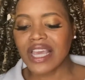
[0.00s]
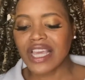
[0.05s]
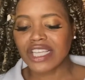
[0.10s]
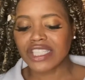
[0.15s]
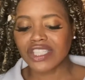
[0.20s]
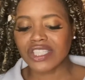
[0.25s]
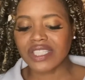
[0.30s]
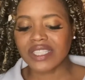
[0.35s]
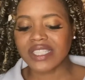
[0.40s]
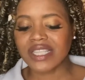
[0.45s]

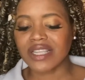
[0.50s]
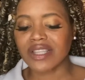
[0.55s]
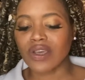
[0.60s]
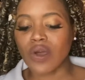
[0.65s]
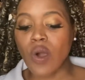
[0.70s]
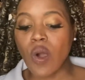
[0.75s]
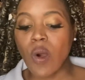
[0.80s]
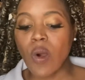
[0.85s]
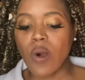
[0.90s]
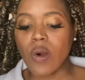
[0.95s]
She said the
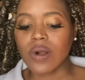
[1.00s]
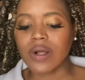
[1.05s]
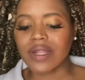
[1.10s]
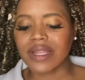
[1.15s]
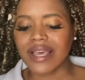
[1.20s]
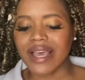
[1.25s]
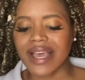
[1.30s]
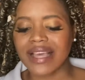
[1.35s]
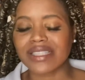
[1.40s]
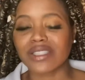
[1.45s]
whole
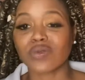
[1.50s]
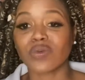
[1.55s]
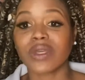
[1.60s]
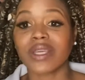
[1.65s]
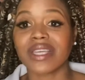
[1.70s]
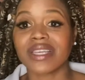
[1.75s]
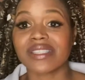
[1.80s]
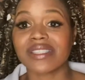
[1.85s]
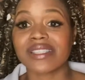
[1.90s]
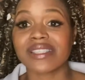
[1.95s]
class
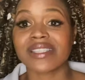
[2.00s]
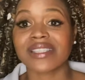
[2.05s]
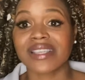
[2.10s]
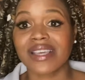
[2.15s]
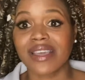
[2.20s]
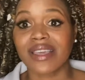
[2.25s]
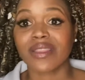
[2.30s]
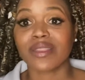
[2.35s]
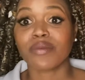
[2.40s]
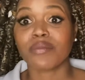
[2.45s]
would get to
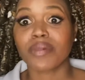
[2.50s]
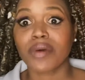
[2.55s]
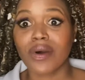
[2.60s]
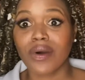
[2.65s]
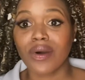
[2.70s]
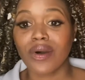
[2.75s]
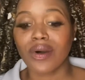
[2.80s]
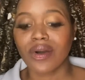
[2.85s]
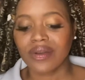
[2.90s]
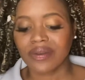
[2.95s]
sign the
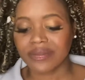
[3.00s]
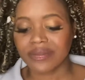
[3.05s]
ball,